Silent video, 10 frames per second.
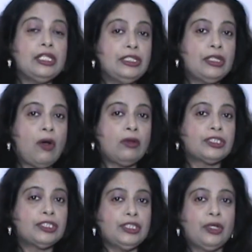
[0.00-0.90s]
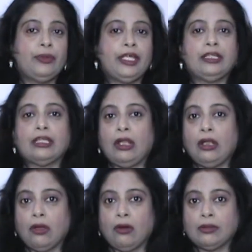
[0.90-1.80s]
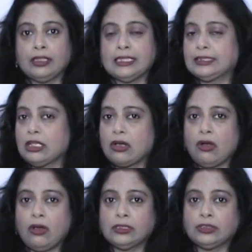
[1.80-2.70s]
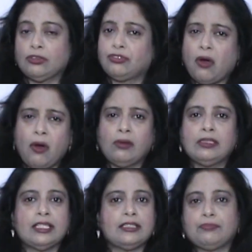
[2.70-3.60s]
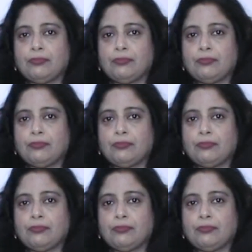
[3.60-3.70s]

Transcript: Not knowing the Lord is the cause of all the